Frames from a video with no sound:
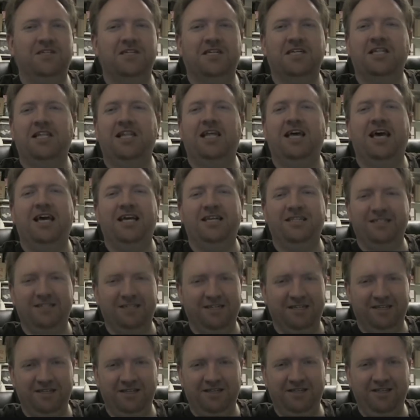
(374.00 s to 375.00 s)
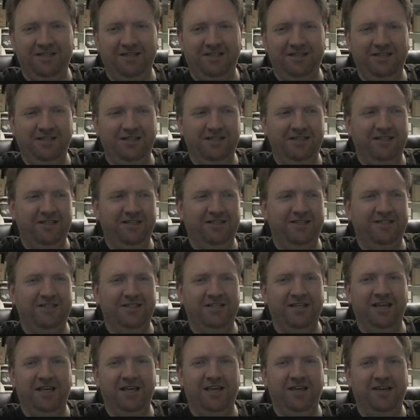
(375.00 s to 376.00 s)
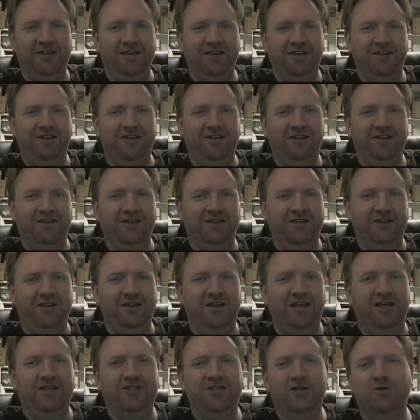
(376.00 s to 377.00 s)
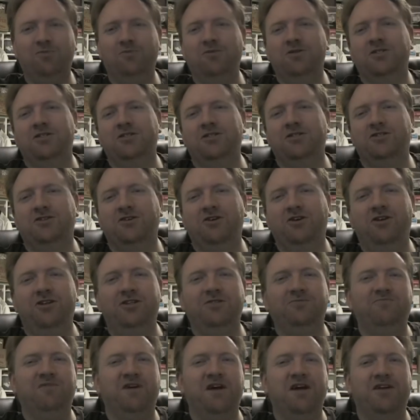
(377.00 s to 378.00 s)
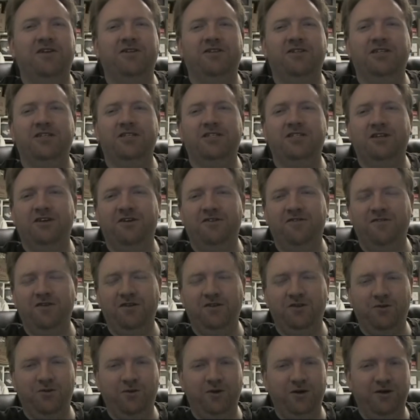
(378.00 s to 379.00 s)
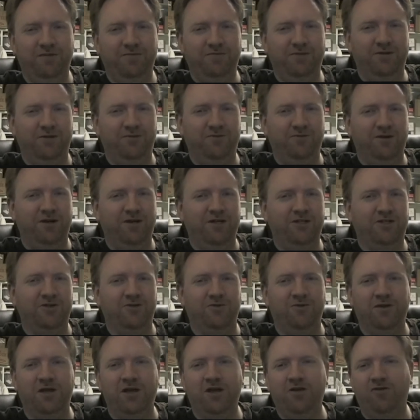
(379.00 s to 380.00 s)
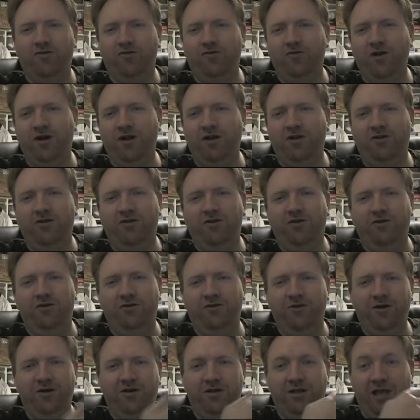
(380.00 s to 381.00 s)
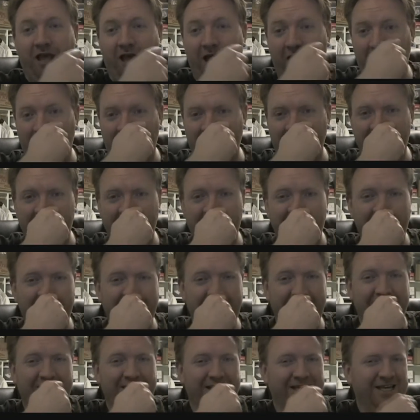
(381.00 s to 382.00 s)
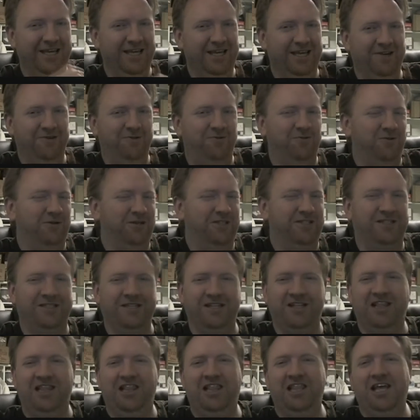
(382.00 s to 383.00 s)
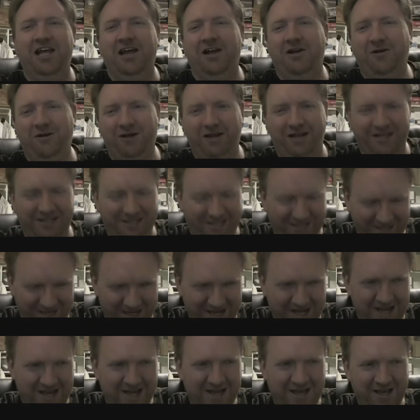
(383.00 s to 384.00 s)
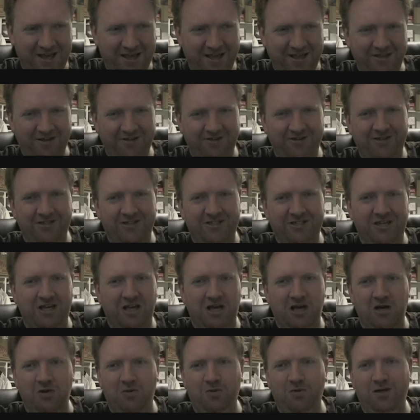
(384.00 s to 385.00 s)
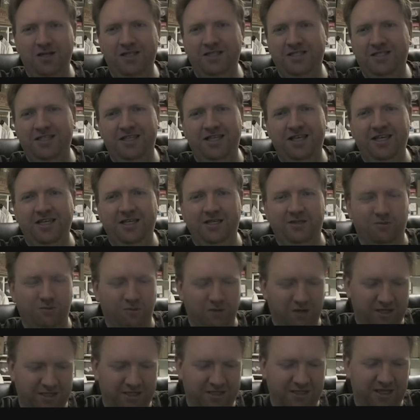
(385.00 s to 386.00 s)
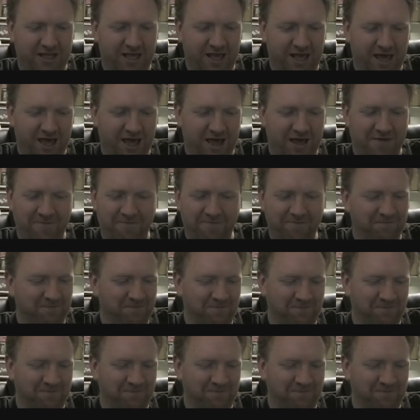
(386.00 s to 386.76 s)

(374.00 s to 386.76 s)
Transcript: classic. It's like, it's almost as good as buying all this stuff and going up to the register without your credit card or out cash. It was hilarious. They're just like, oh, what's this? What's that?